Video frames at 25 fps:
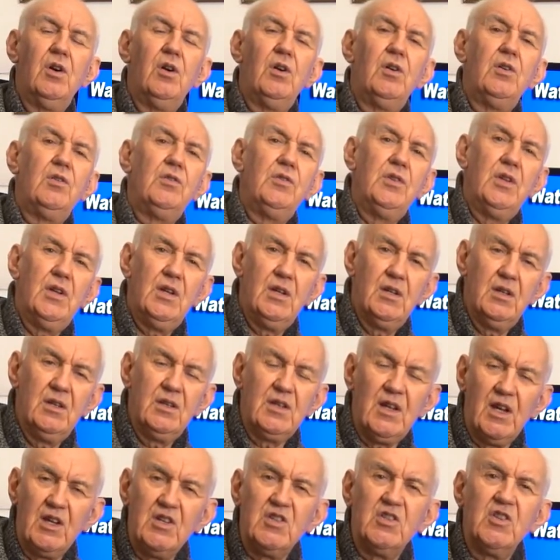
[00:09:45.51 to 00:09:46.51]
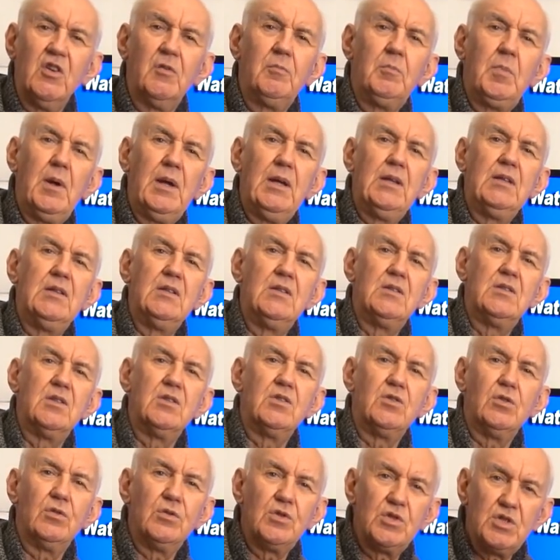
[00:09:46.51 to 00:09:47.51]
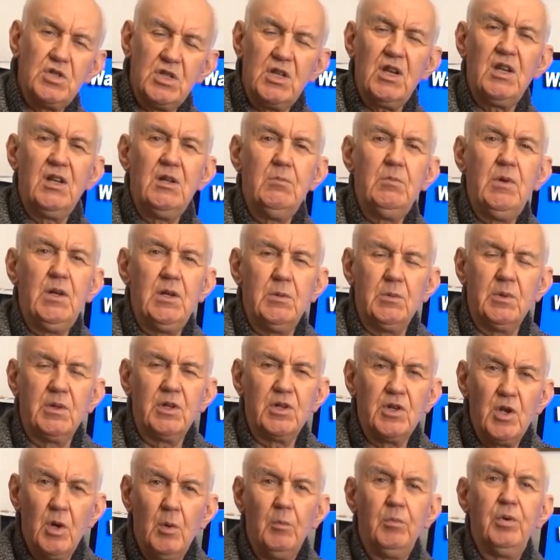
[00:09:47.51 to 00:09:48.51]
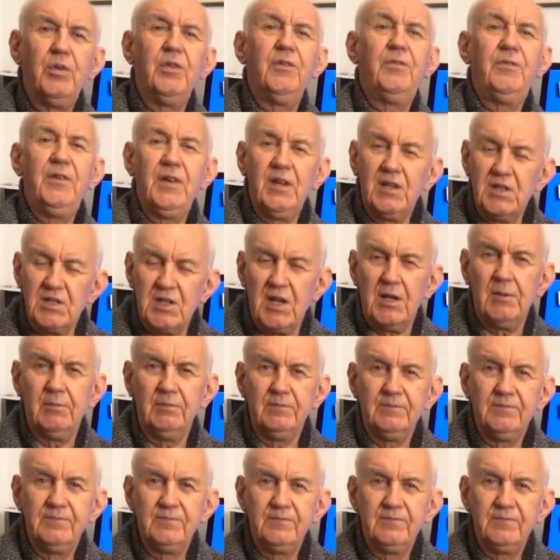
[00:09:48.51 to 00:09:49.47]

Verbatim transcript: on the HF bands, as you'll see in a minute when I put the figures up.